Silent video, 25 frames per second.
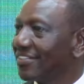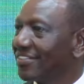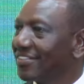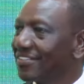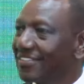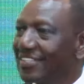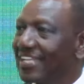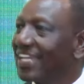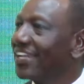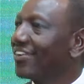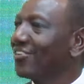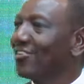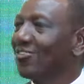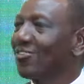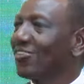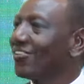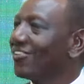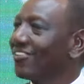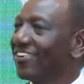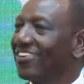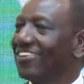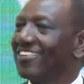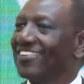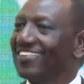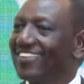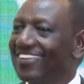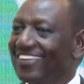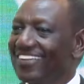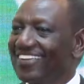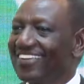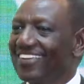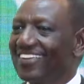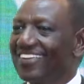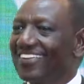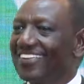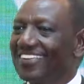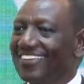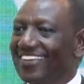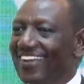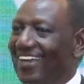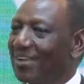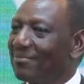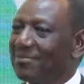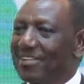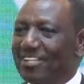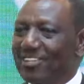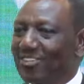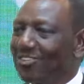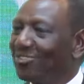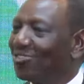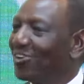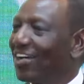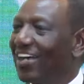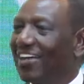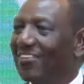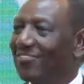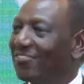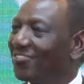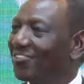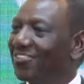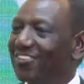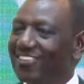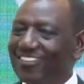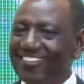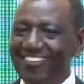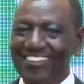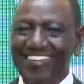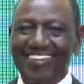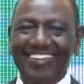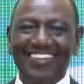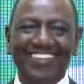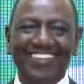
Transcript: then you, I mean, you have, you